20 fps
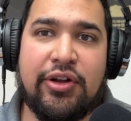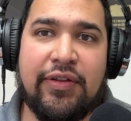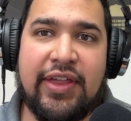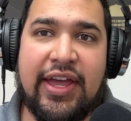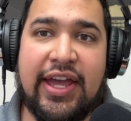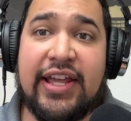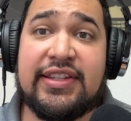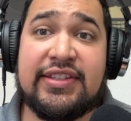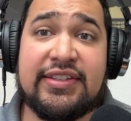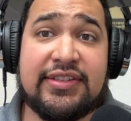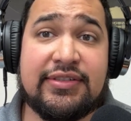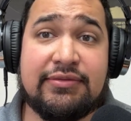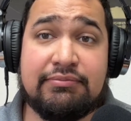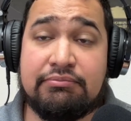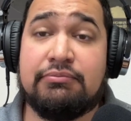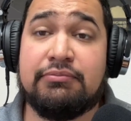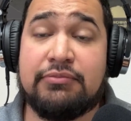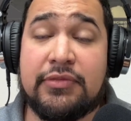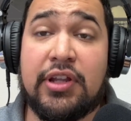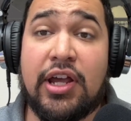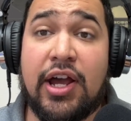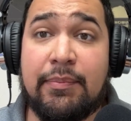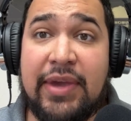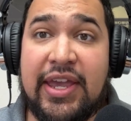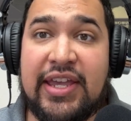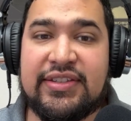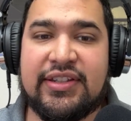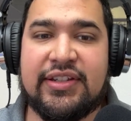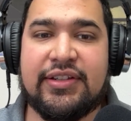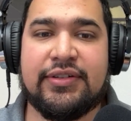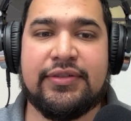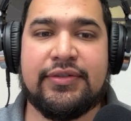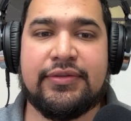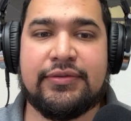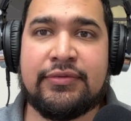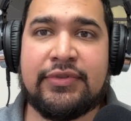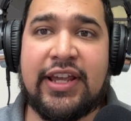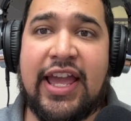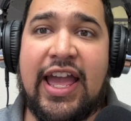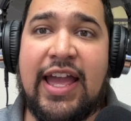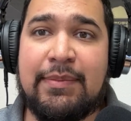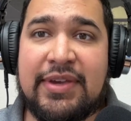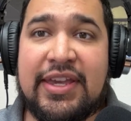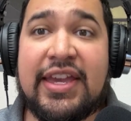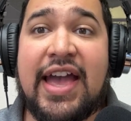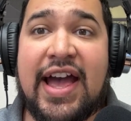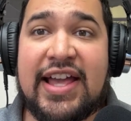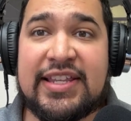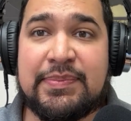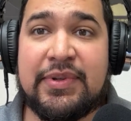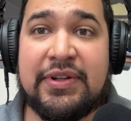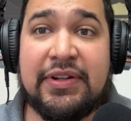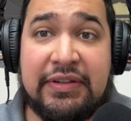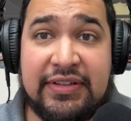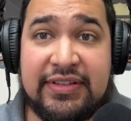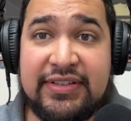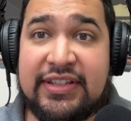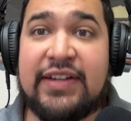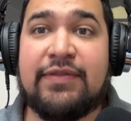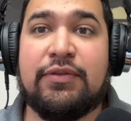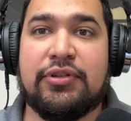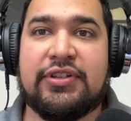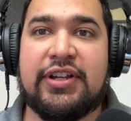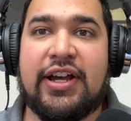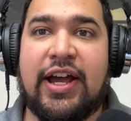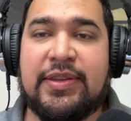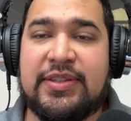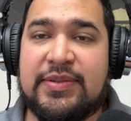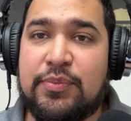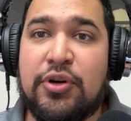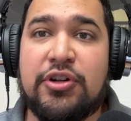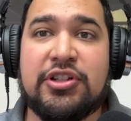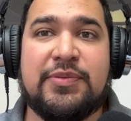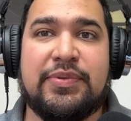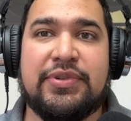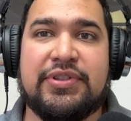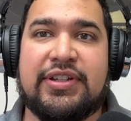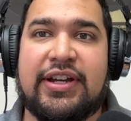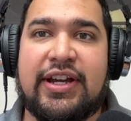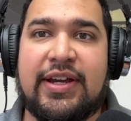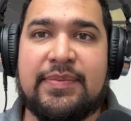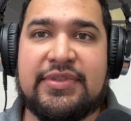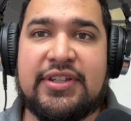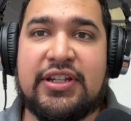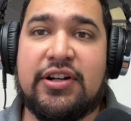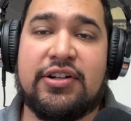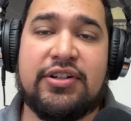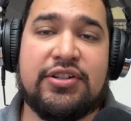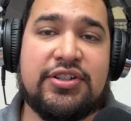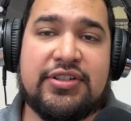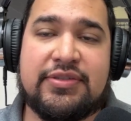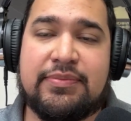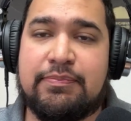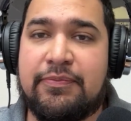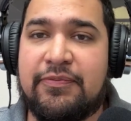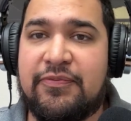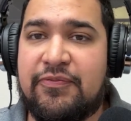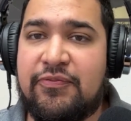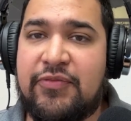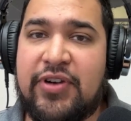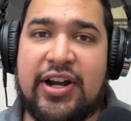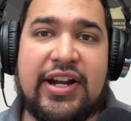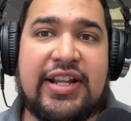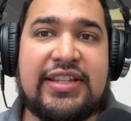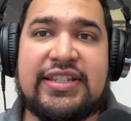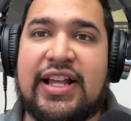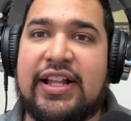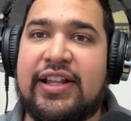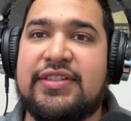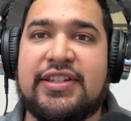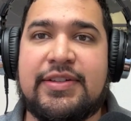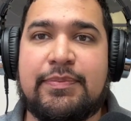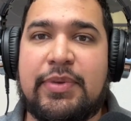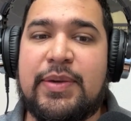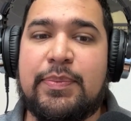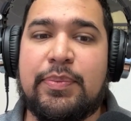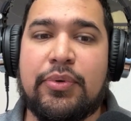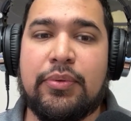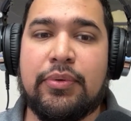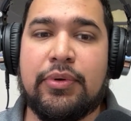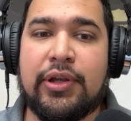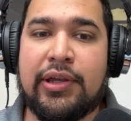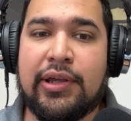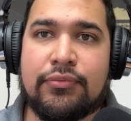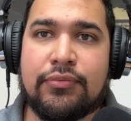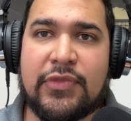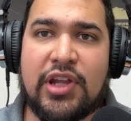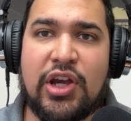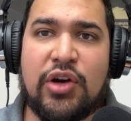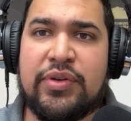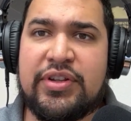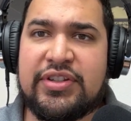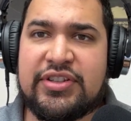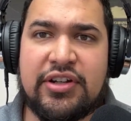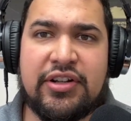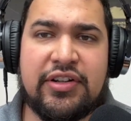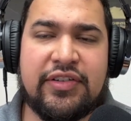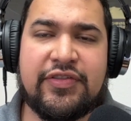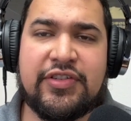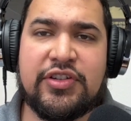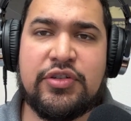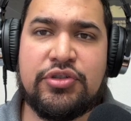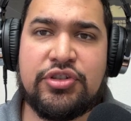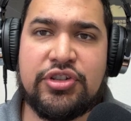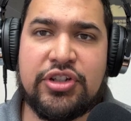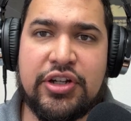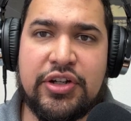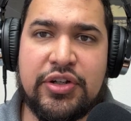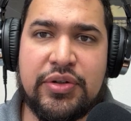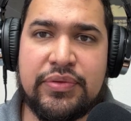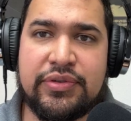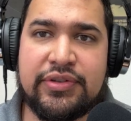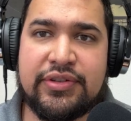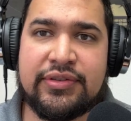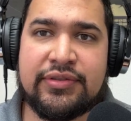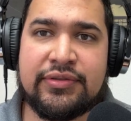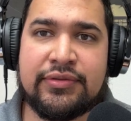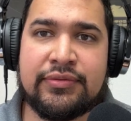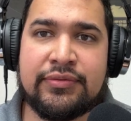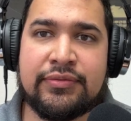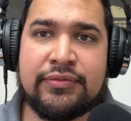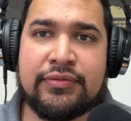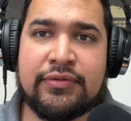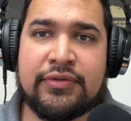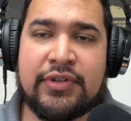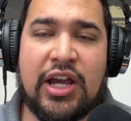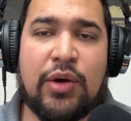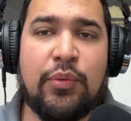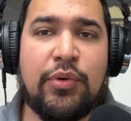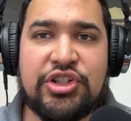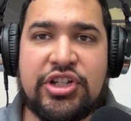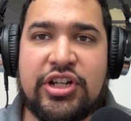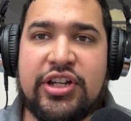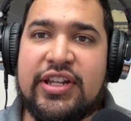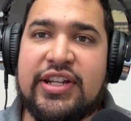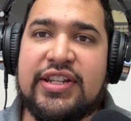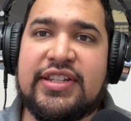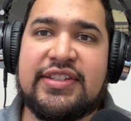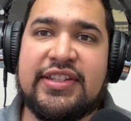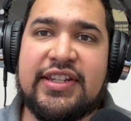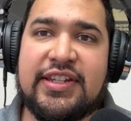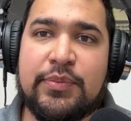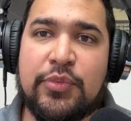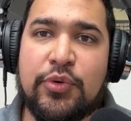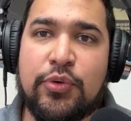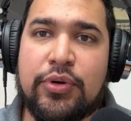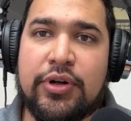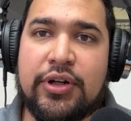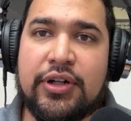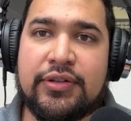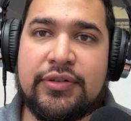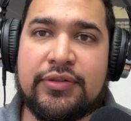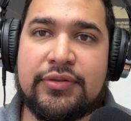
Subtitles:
all that. It's amazing. It had me gasping several times, multiple times. They are just very talented people. I only saw a few shows. I wish I could have seen more,